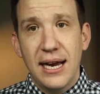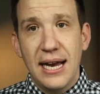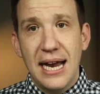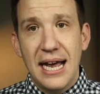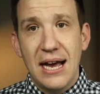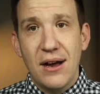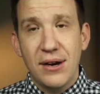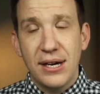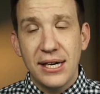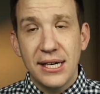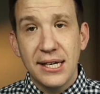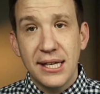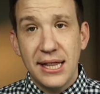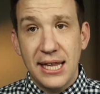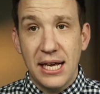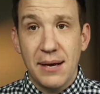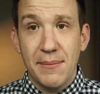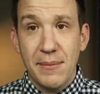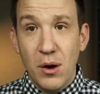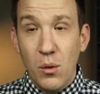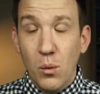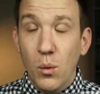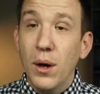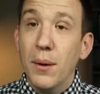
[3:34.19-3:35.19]
now I need to
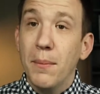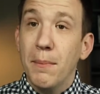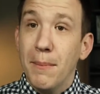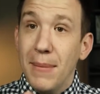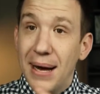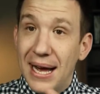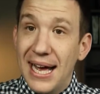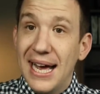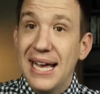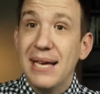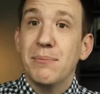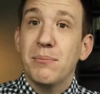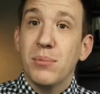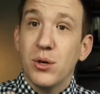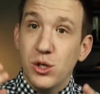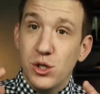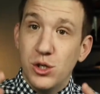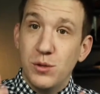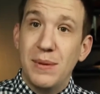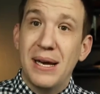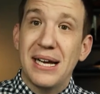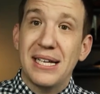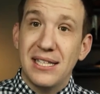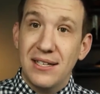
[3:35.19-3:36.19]
think about what my
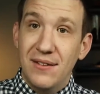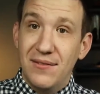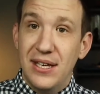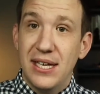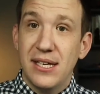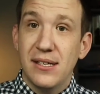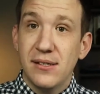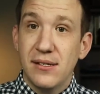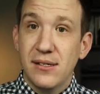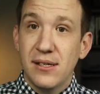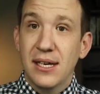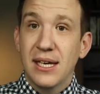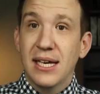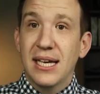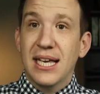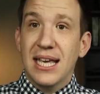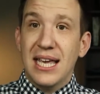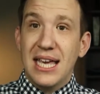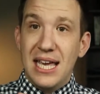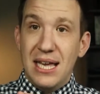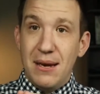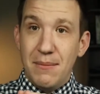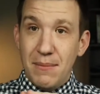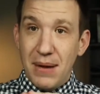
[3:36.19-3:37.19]
perspective is
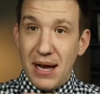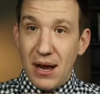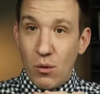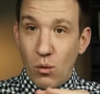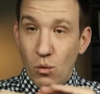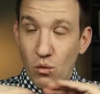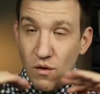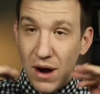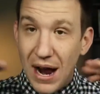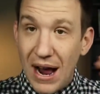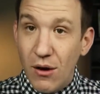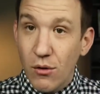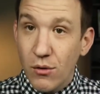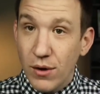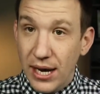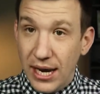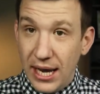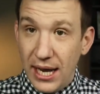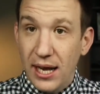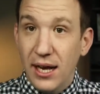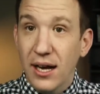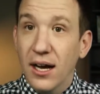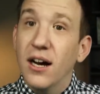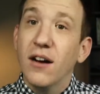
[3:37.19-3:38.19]
in my
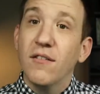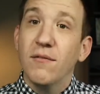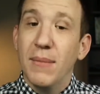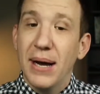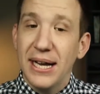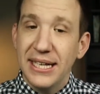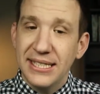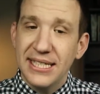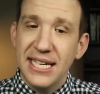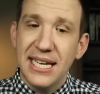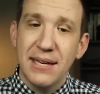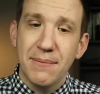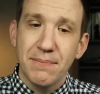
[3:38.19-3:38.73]
rounding of my.